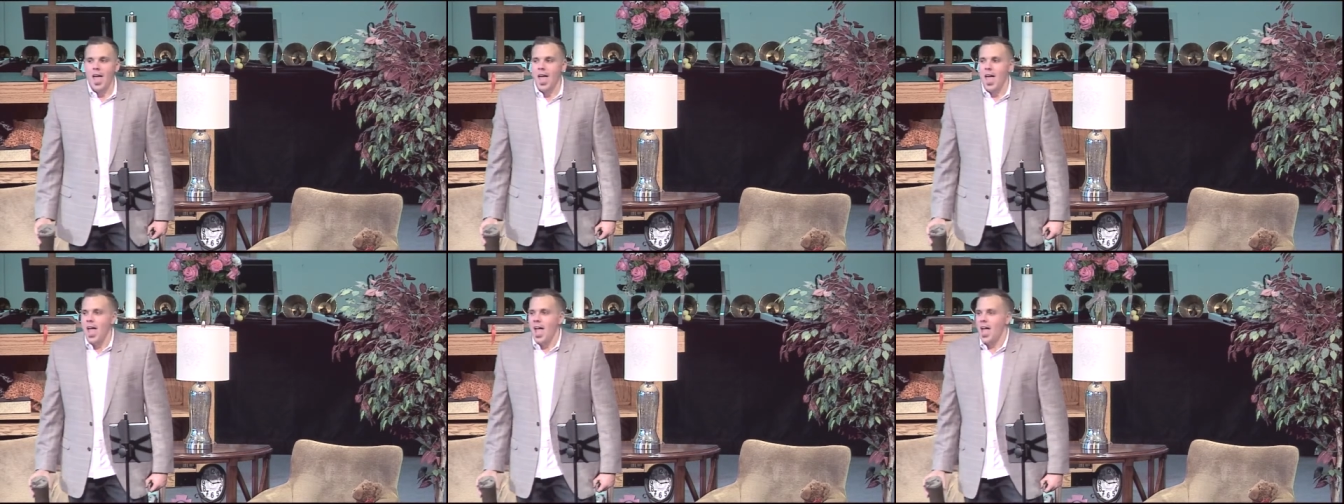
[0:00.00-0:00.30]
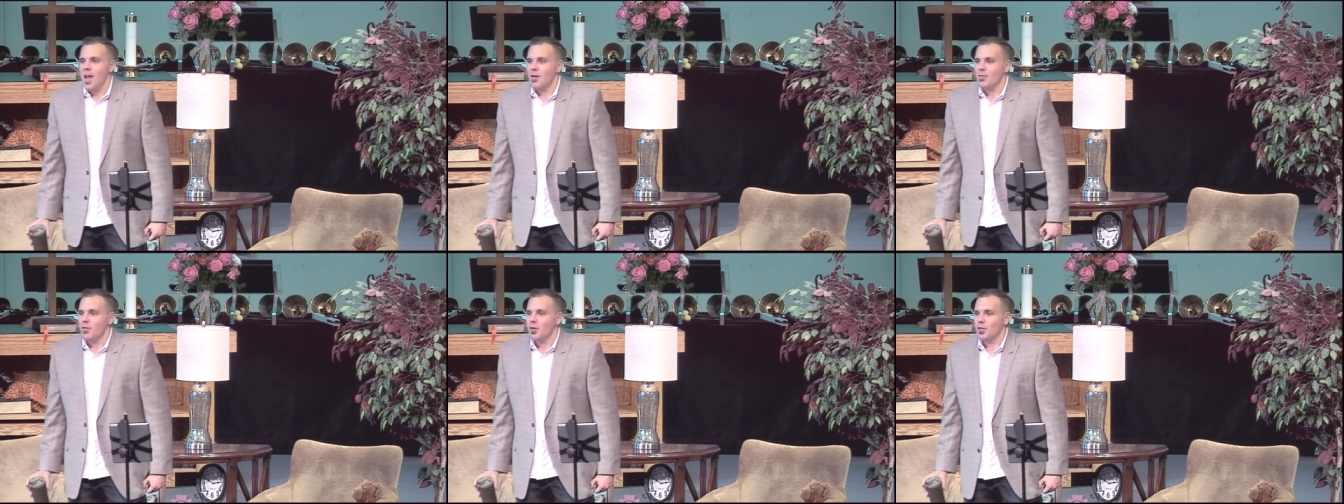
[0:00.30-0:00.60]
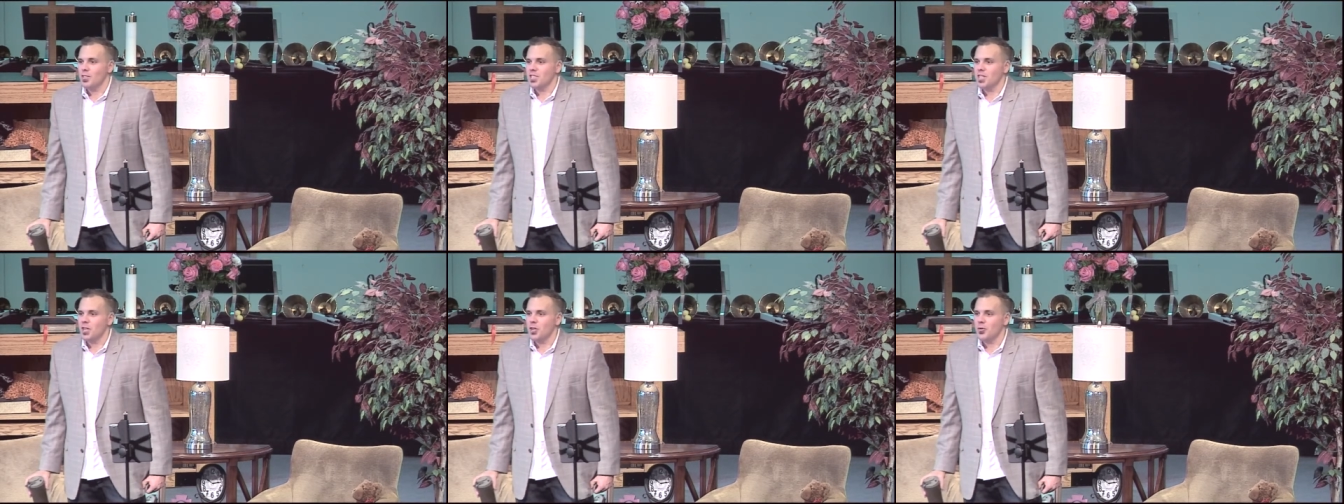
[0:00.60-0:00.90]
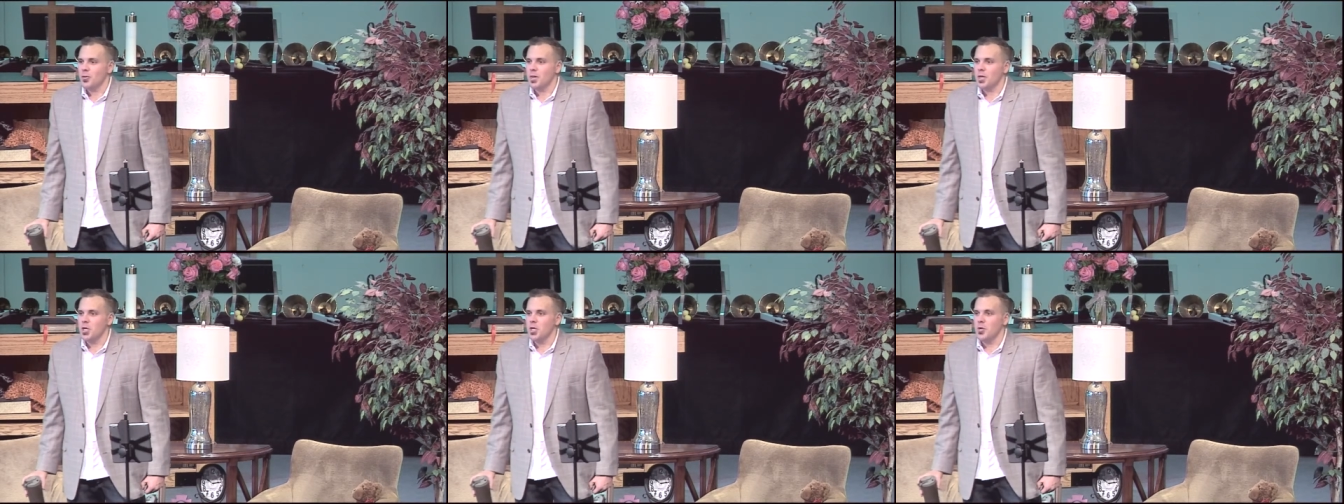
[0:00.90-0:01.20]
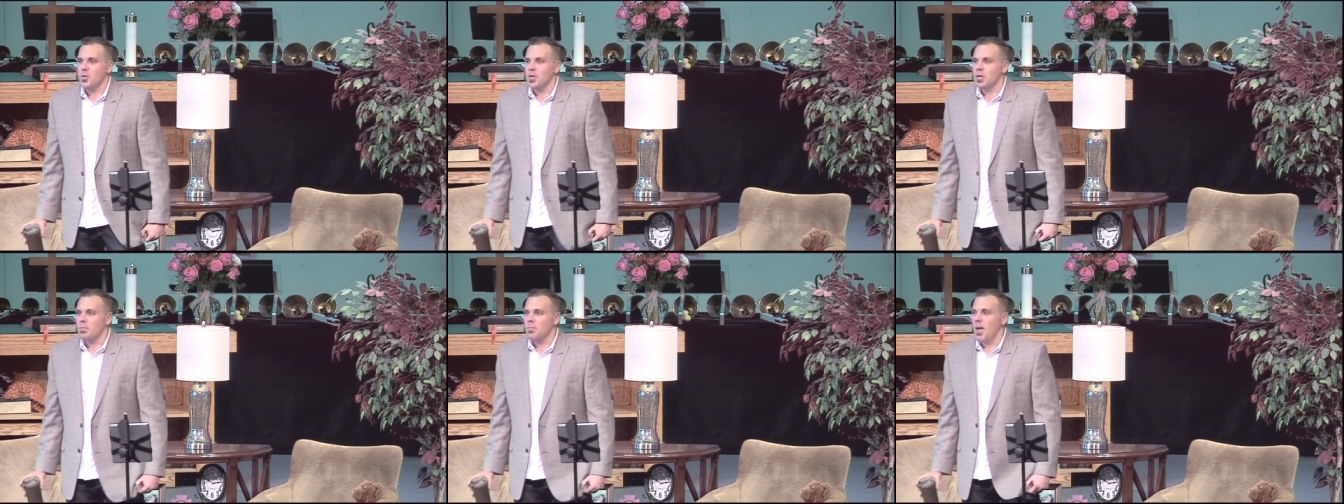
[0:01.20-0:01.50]
And a first century
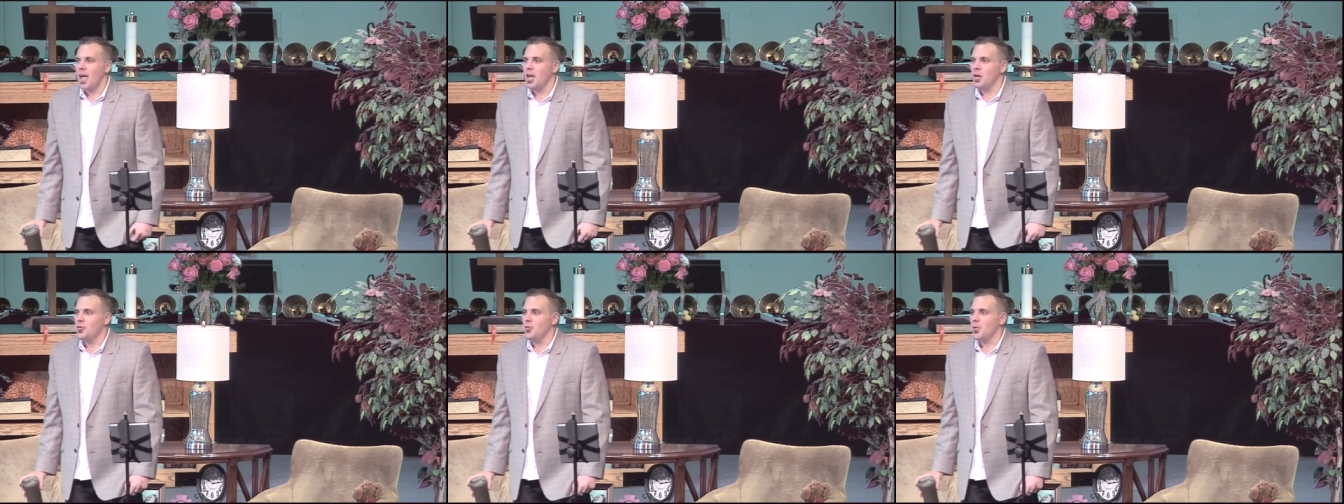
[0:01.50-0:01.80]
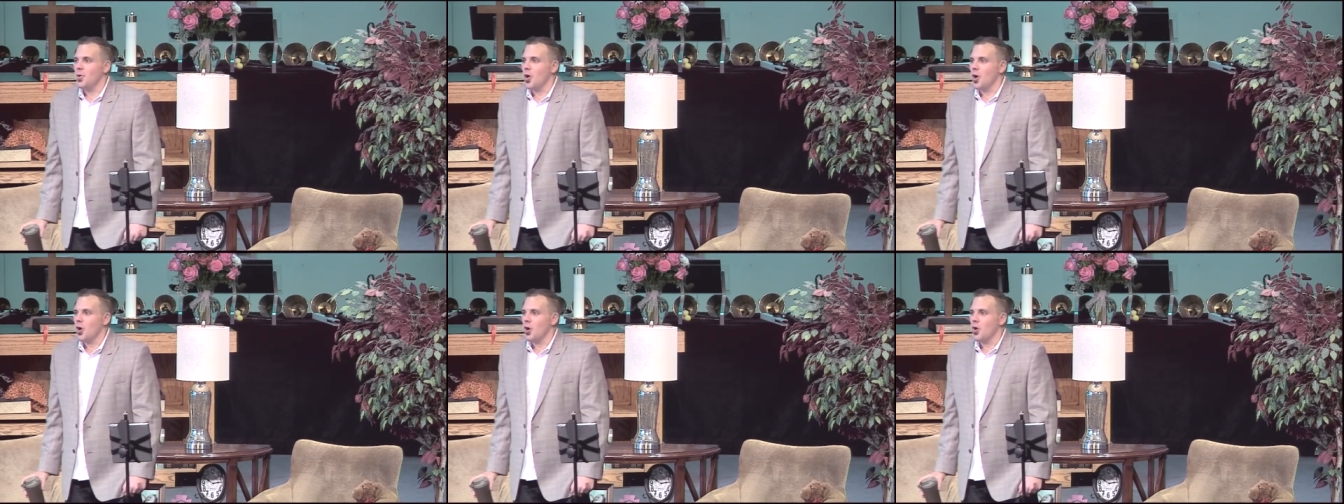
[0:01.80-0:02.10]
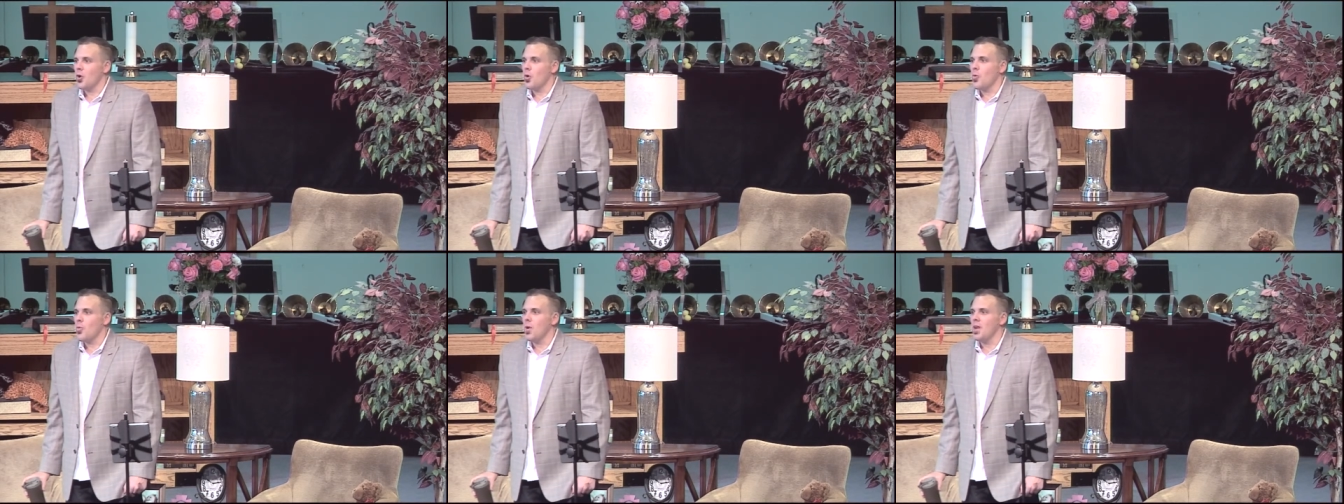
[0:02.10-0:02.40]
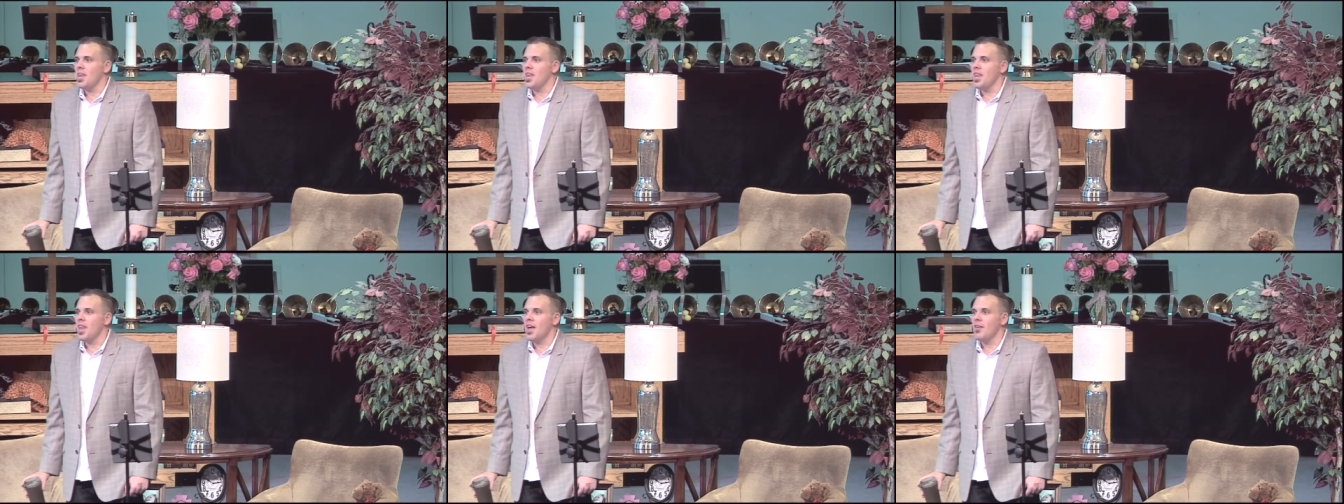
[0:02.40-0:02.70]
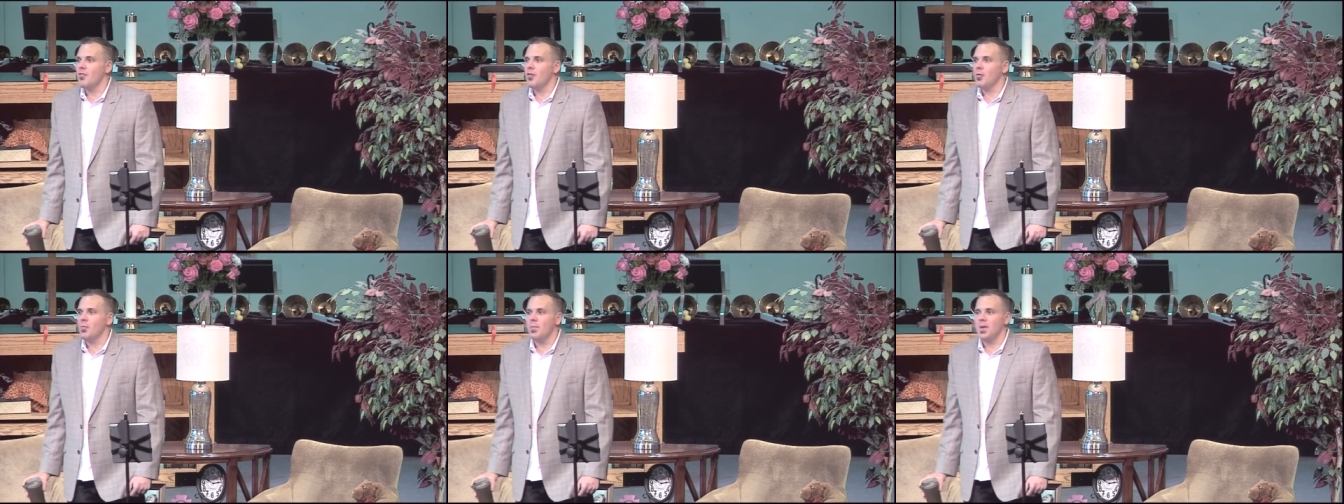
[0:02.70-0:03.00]
Jewish patriarch would
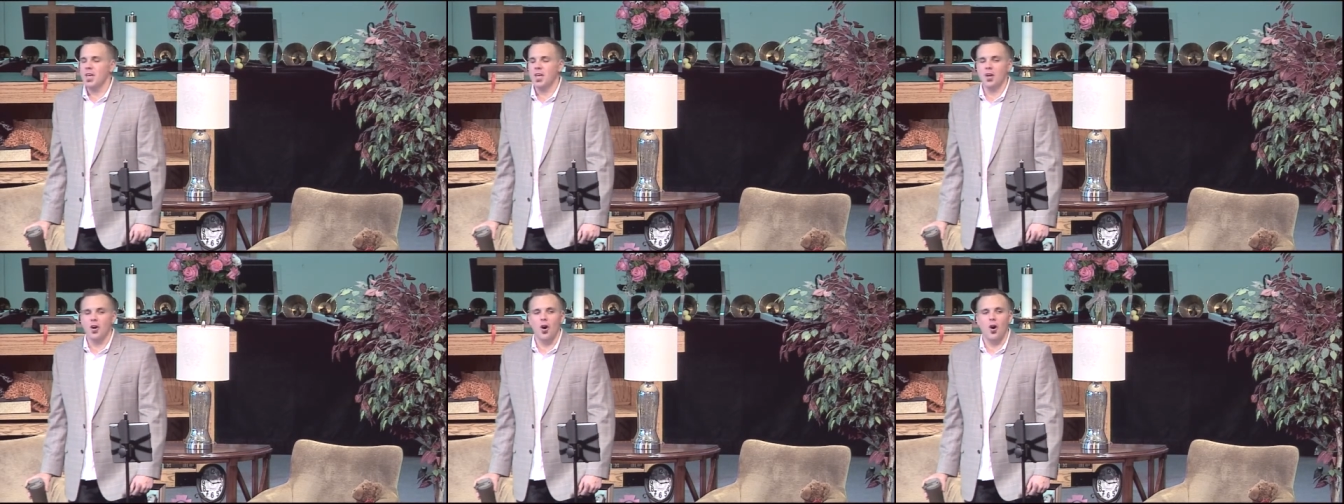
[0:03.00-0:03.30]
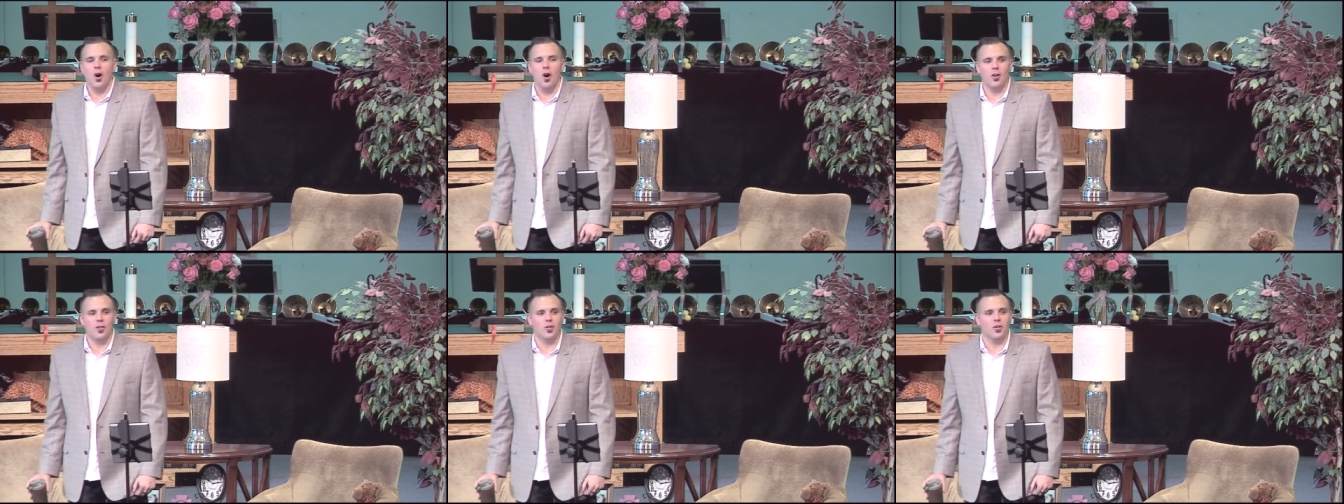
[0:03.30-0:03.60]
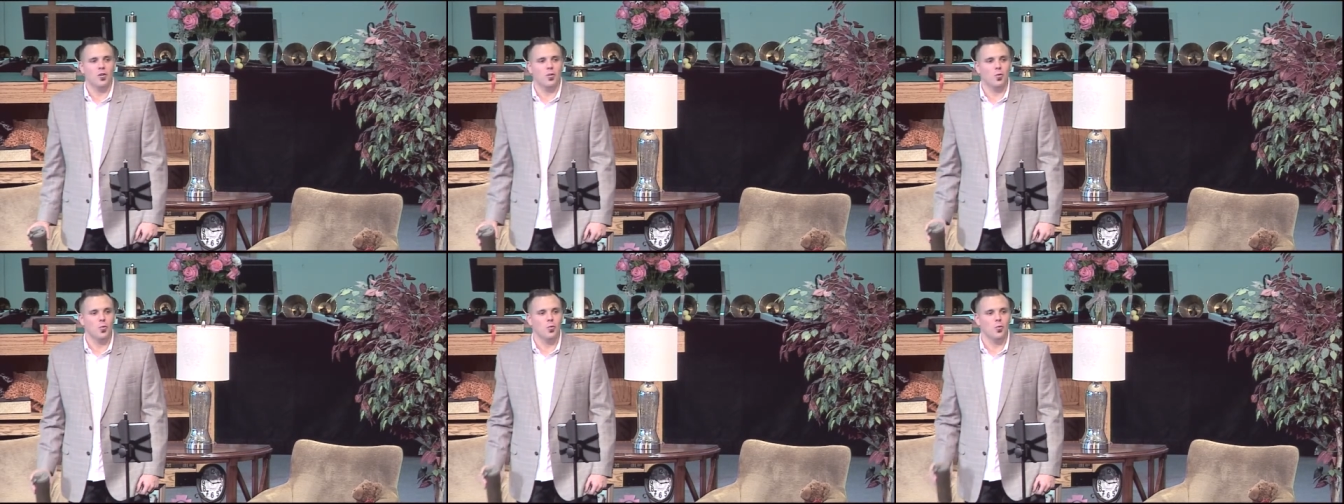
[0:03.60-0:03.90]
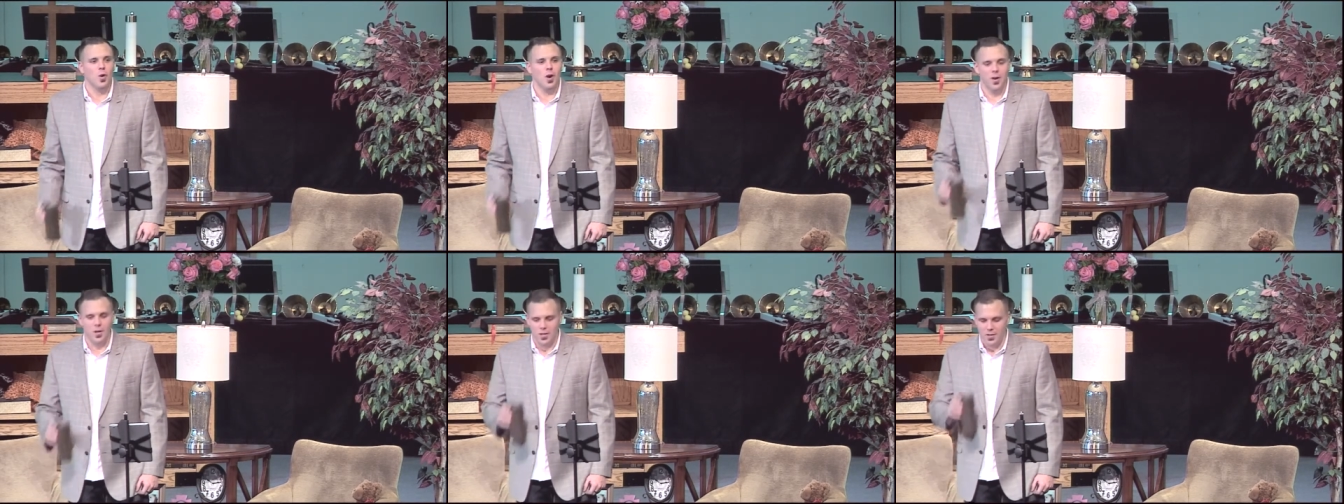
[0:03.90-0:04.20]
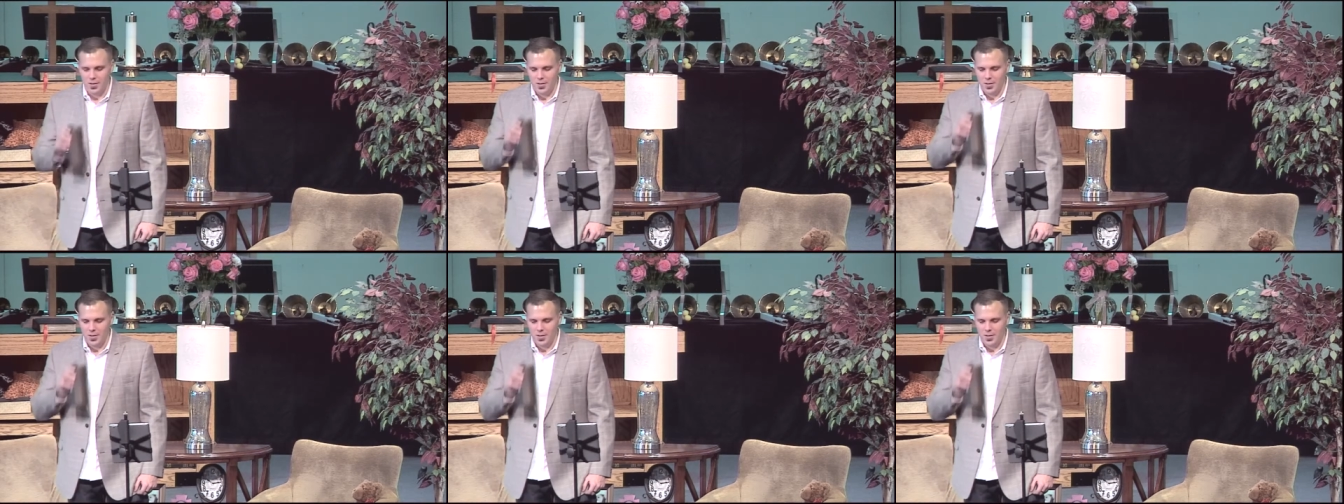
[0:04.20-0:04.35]
never be caught running.